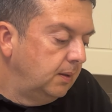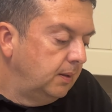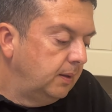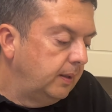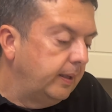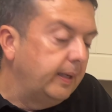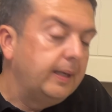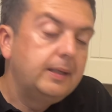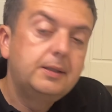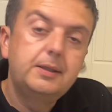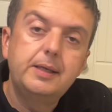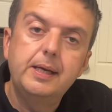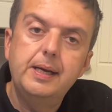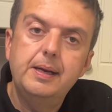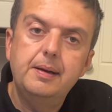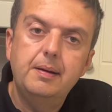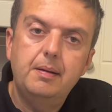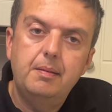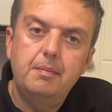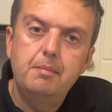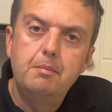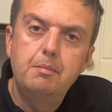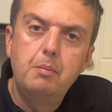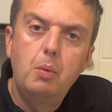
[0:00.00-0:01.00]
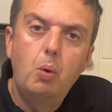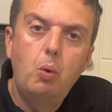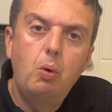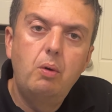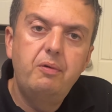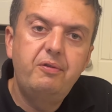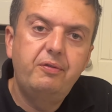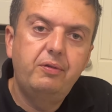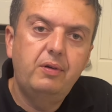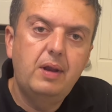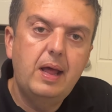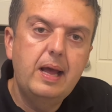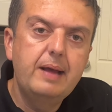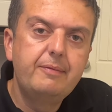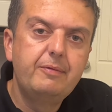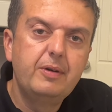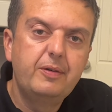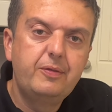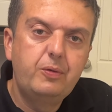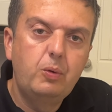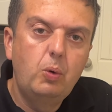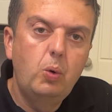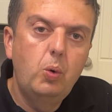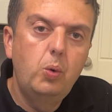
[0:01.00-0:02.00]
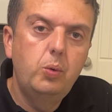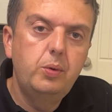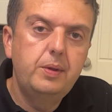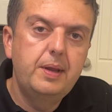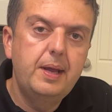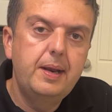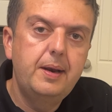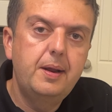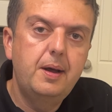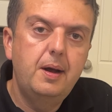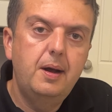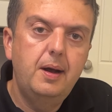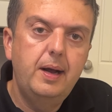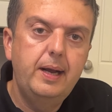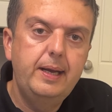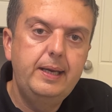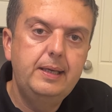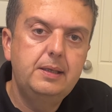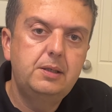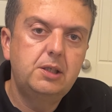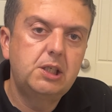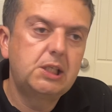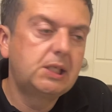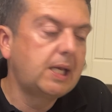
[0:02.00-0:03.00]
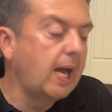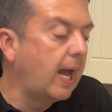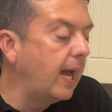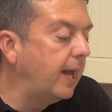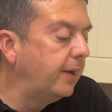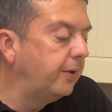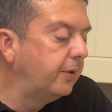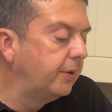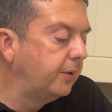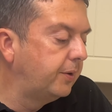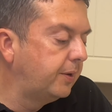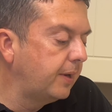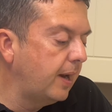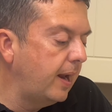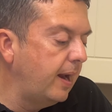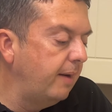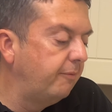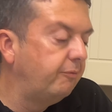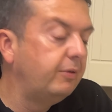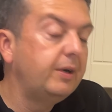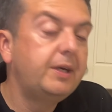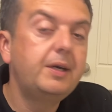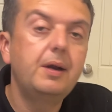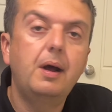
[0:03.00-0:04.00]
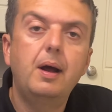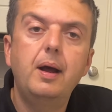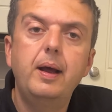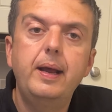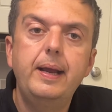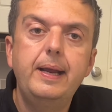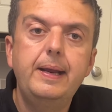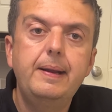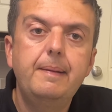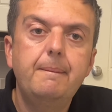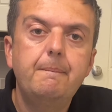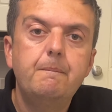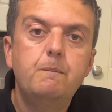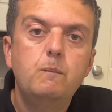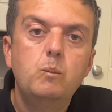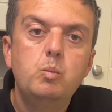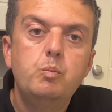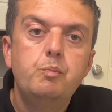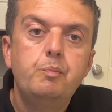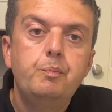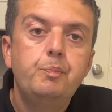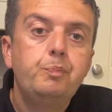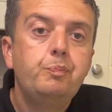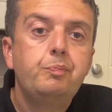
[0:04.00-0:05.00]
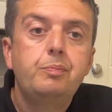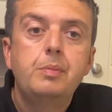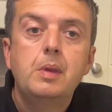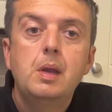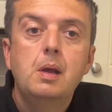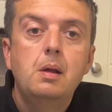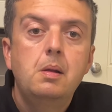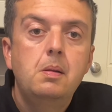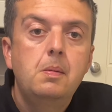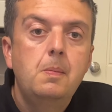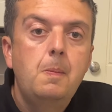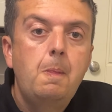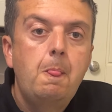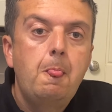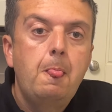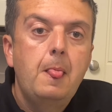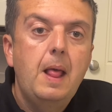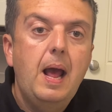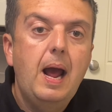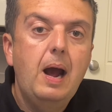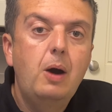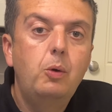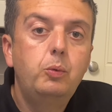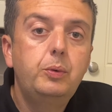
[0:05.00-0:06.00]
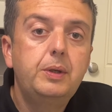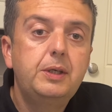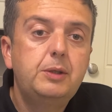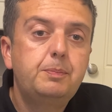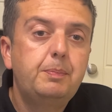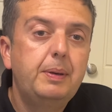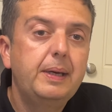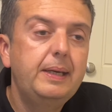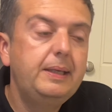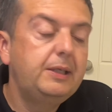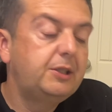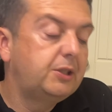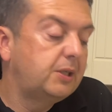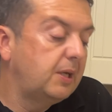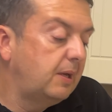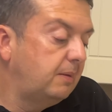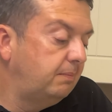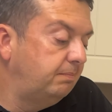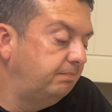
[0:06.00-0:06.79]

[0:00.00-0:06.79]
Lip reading: Is it more flavourful than a standard everyday Aldi's pizza?